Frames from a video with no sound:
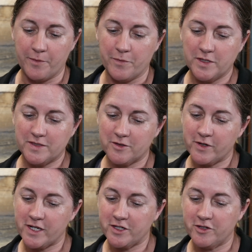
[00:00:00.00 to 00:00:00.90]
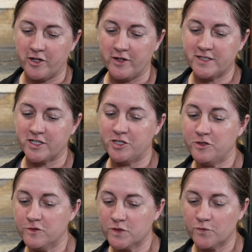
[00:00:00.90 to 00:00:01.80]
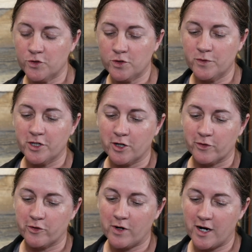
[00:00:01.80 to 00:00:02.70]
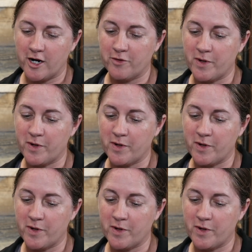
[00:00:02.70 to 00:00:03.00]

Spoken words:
so he said useful but not required,